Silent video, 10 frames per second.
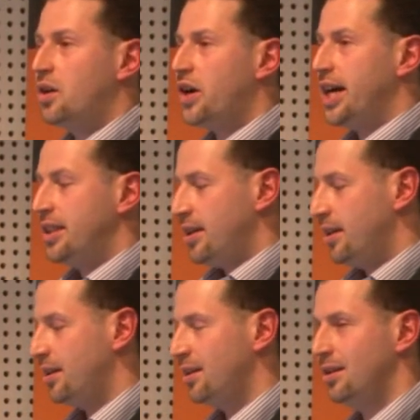All right,
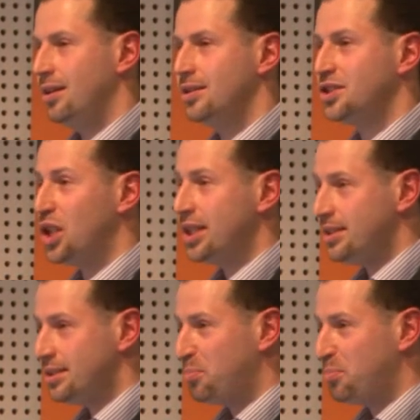so let's